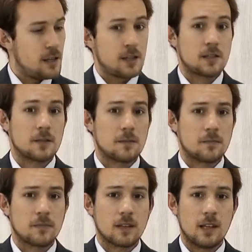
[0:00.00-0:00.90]

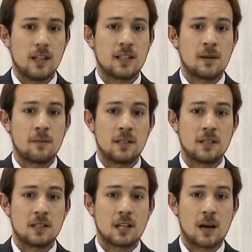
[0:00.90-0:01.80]
This is our
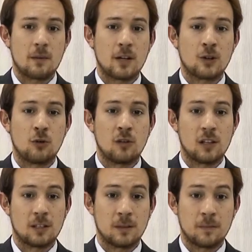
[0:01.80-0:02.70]
piston type
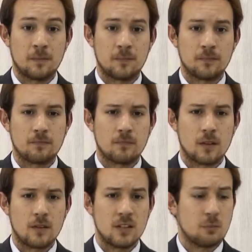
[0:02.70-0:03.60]
accumulator.
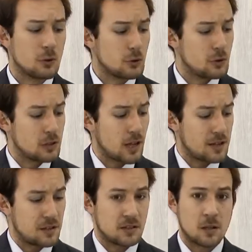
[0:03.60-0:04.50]
This model
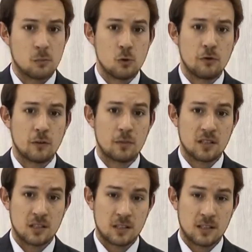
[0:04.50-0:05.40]
utilizes a moving
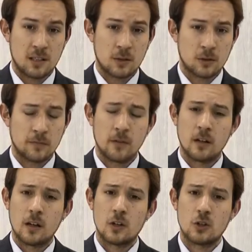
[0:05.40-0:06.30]
piston seal,
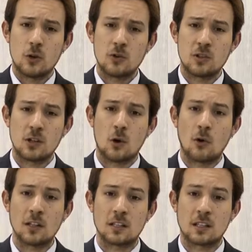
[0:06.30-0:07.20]
chosen
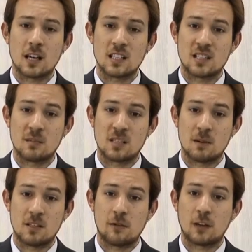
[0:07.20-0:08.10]
according to customer
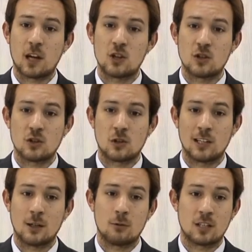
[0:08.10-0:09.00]
specifications
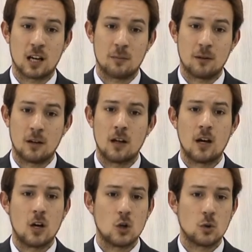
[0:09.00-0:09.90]
on liquid type,
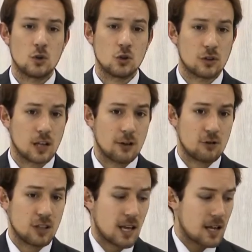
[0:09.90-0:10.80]
to ensure the
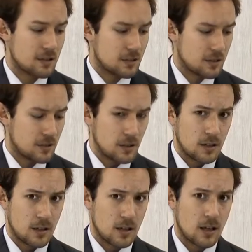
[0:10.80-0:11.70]
nitrogen gas
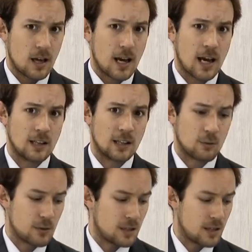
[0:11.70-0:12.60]
and
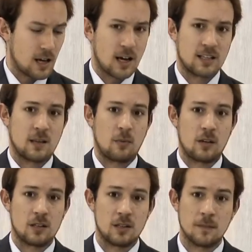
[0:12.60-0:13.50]
liquid are
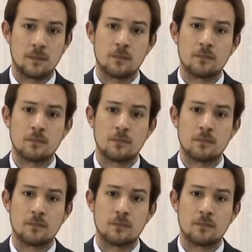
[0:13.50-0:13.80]
separated.